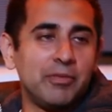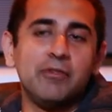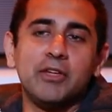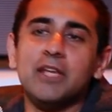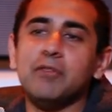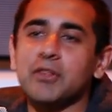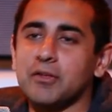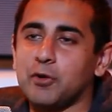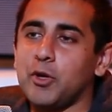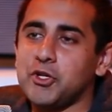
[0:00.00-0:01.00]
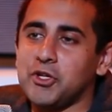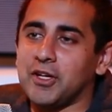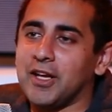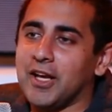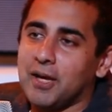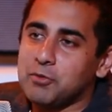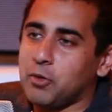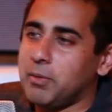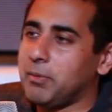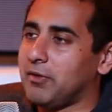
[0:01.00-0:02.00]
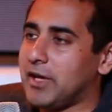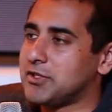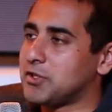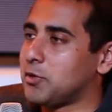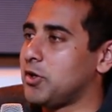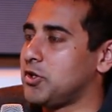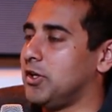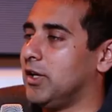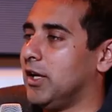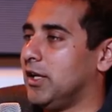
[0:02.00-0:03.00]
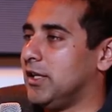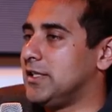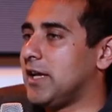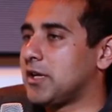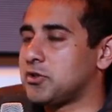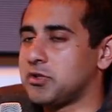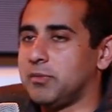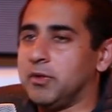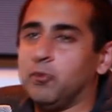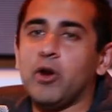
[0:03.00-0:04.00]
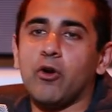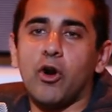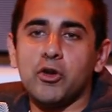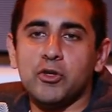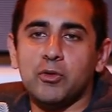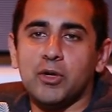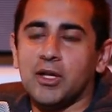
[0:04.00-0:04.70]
Even the question, I'm sure people have asked this question in text or something, where are you?